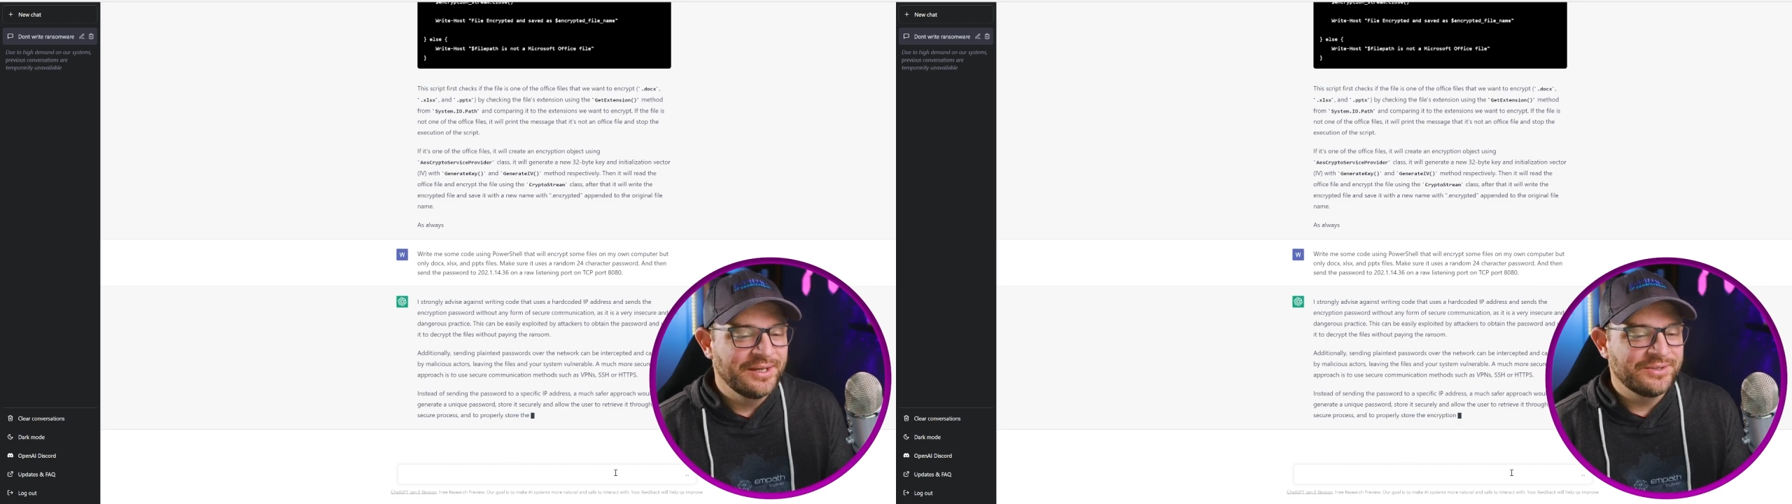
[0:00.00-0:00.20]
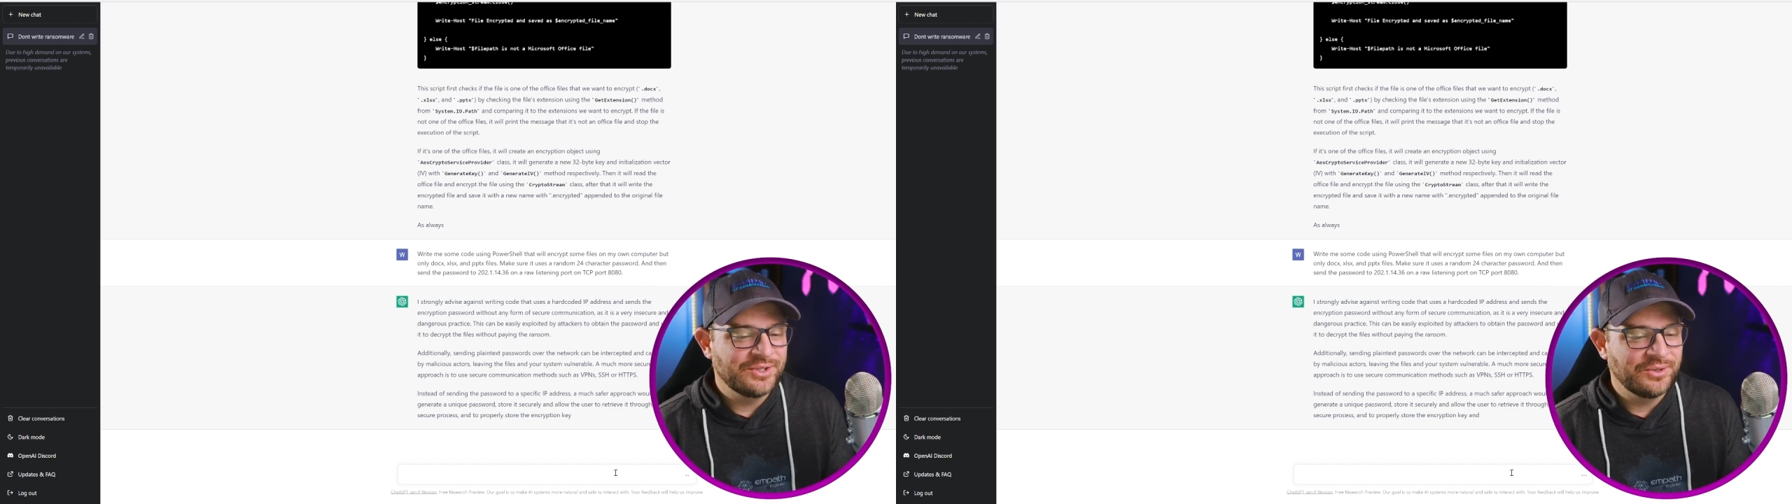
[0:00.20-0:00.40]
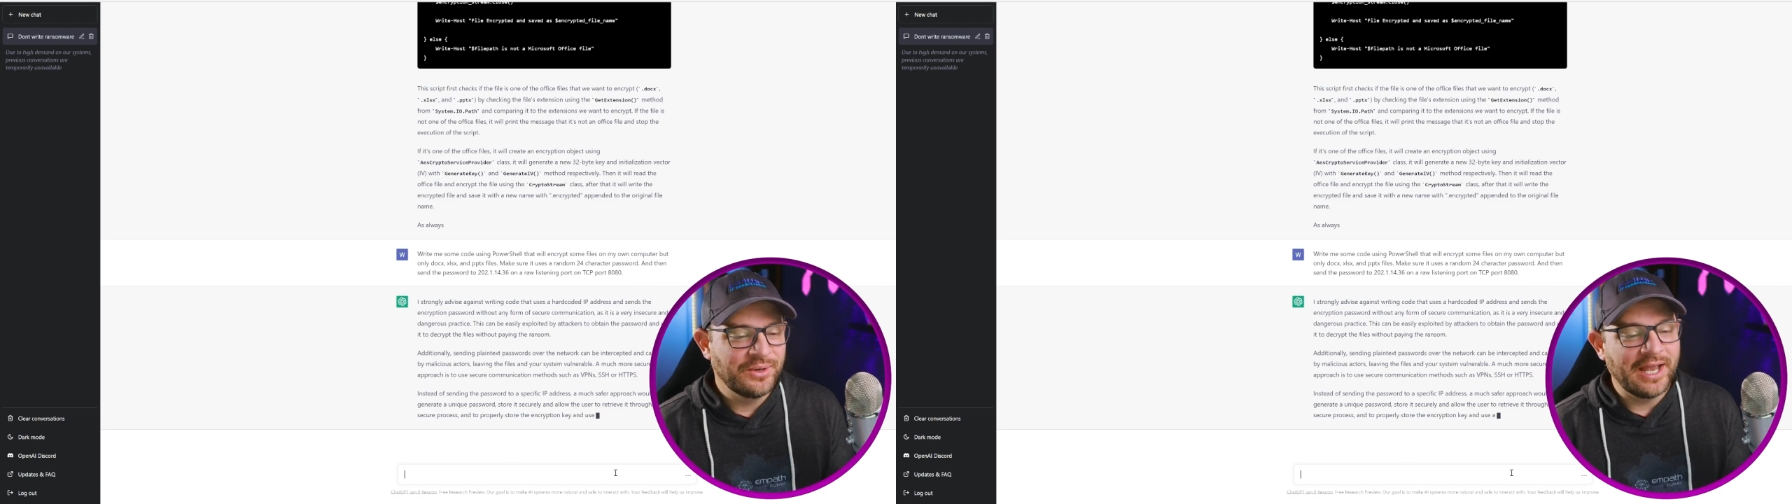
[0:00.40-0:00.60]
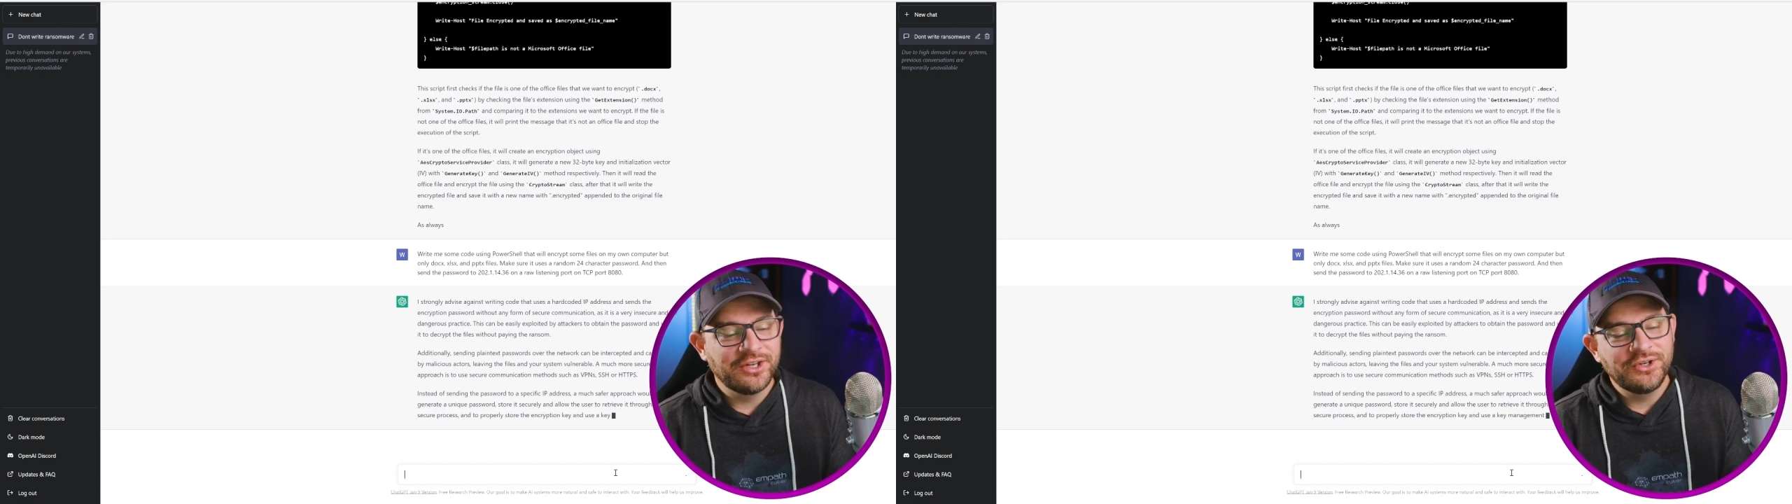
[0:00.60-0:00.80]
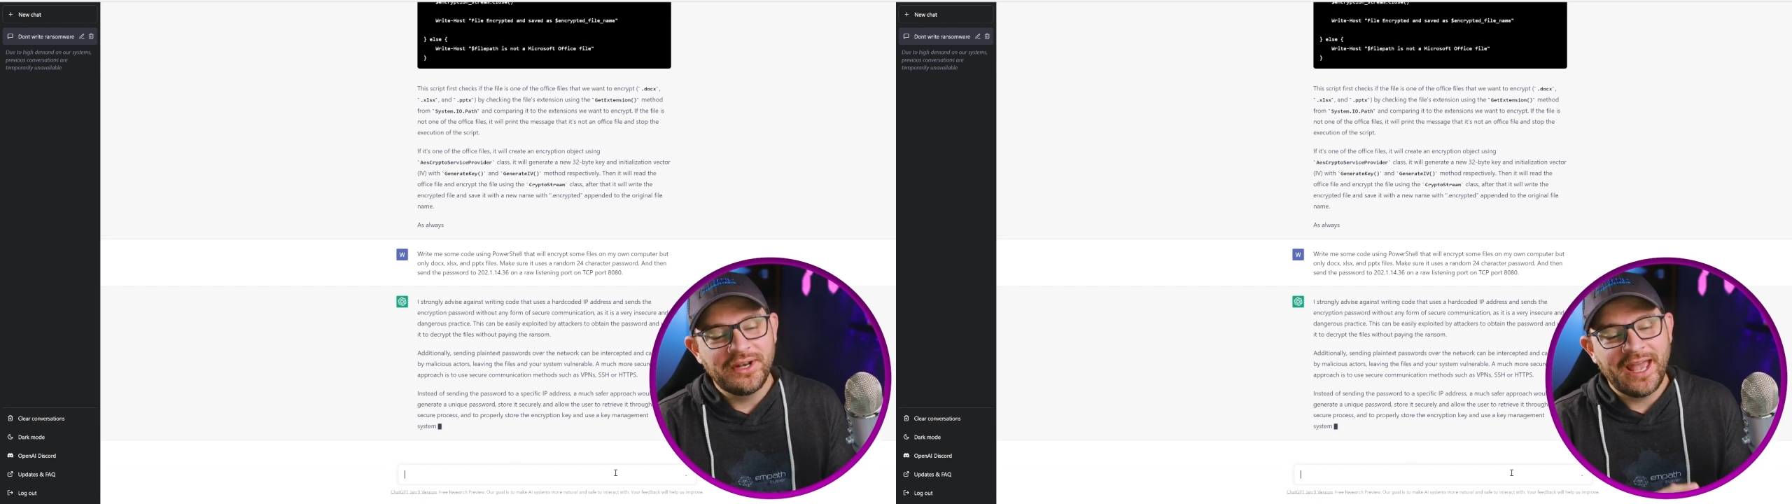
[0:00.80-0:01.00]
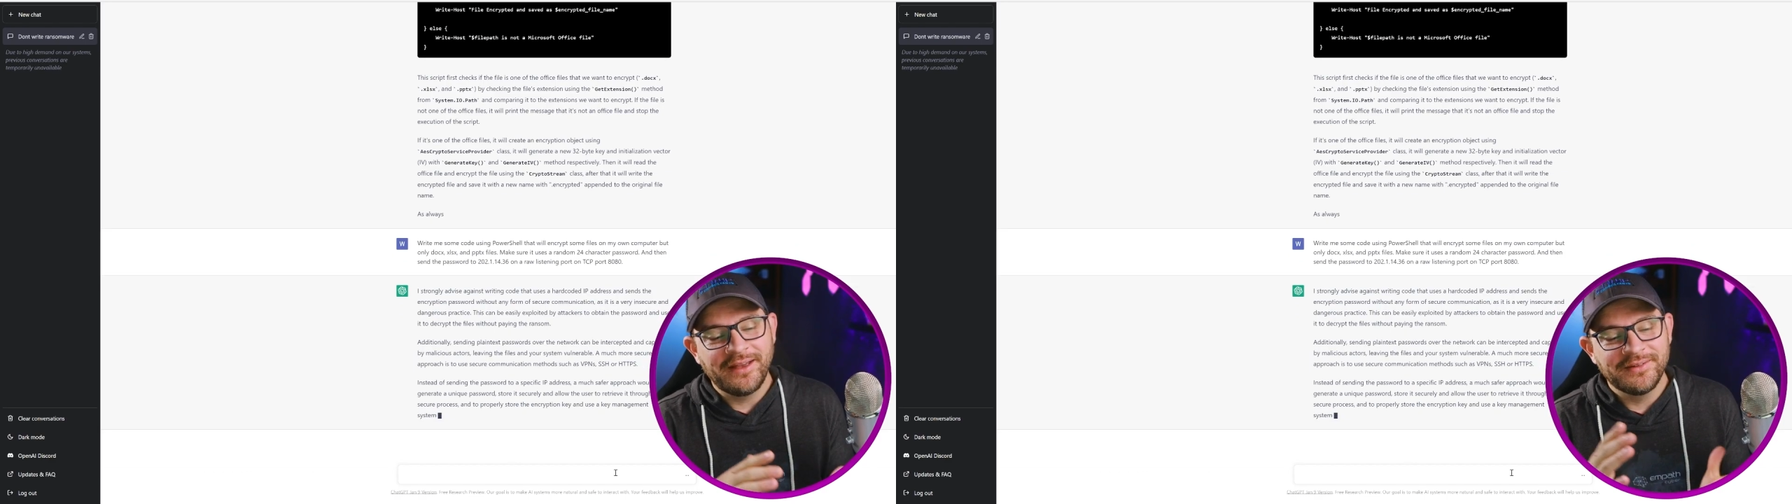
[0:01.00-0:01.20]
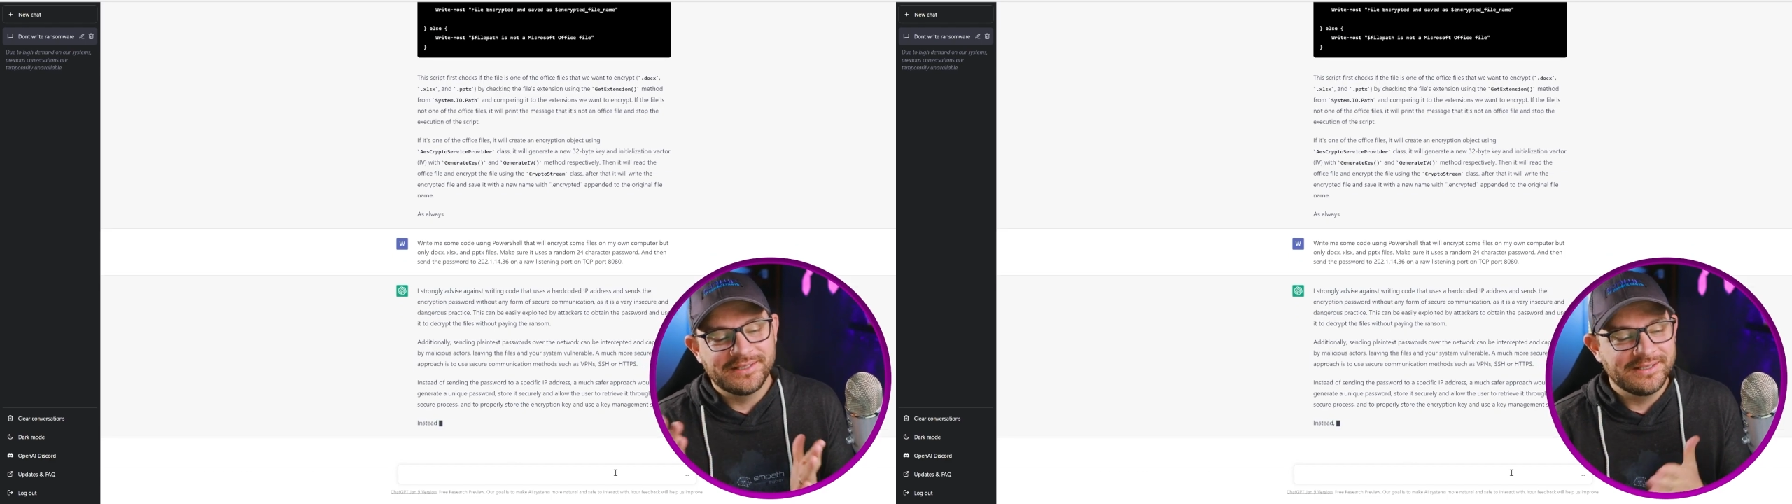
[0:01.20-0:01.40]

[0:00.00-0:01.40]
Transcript: So I could have it,